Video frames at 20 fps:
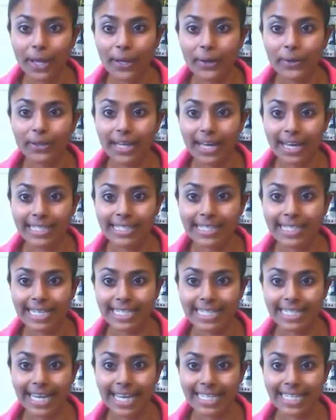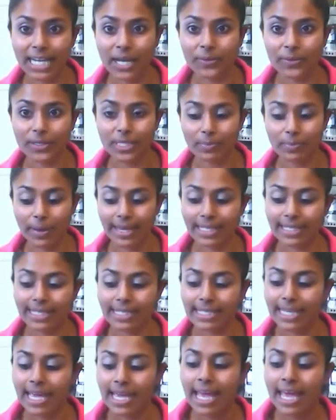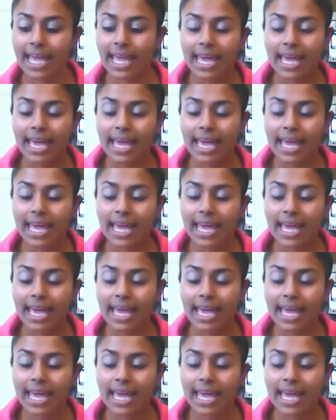of mango lassi to get down the spice.